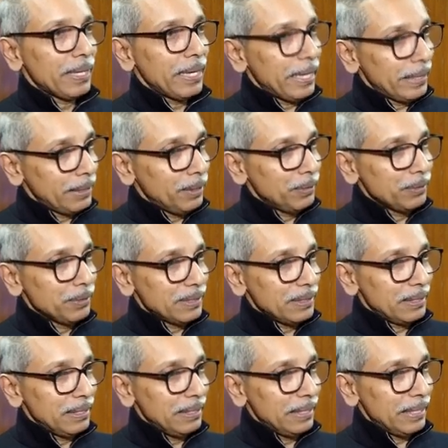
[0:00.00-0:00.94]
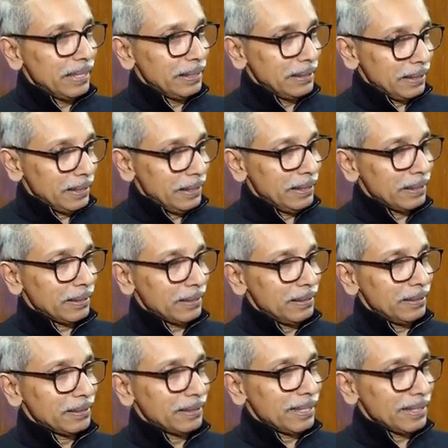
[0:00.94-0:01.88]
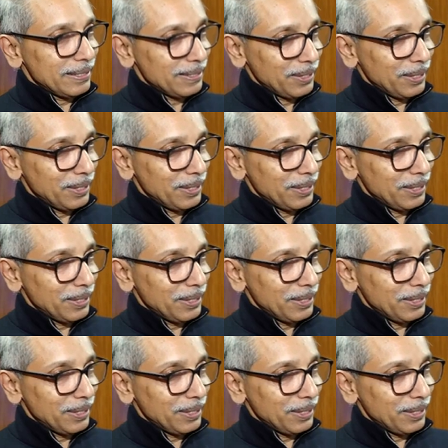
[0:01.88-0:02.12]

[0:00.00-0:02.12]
announce the entire test